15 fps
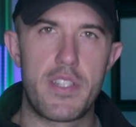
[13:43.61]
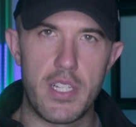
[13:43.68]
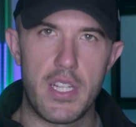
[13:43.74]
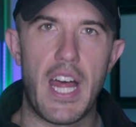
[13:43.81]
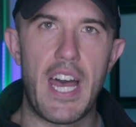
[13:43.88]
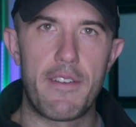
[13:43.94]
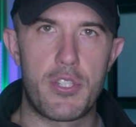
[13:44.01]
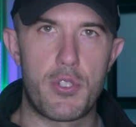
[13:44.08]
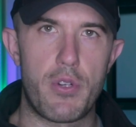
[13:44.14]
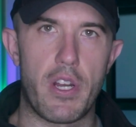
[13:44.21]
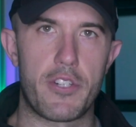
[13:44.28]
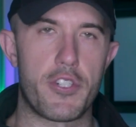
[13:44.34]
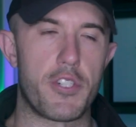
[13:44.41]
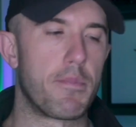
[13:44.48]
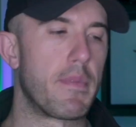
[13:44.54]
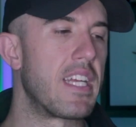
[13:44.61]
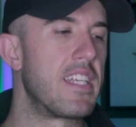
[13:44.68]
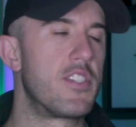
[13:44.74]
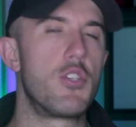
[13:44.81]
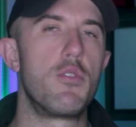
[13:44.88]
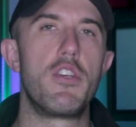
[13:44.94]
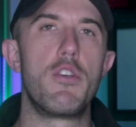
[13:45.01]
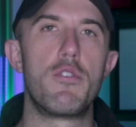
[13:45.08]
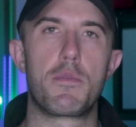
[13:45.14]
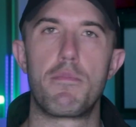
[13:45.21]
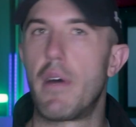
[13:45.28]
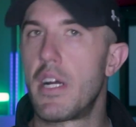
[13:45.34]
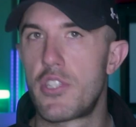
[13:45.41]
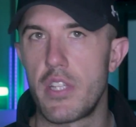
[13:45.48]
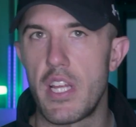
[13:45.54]
still have structure means you use
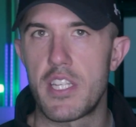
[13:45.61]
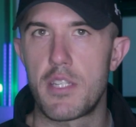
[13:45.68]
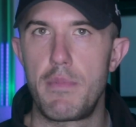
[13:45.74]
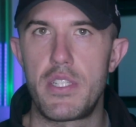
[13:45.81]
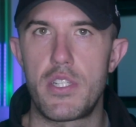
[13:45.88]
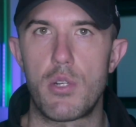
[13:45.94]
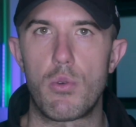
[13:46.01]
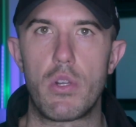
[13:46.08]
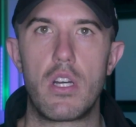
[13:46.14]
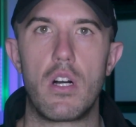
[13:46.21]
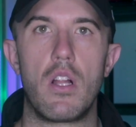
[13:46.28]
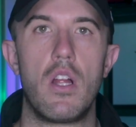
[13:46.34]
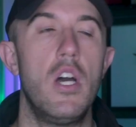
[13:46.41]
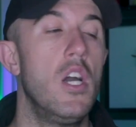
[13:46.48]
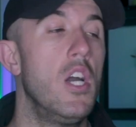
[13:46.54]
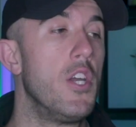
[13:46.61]
much less material.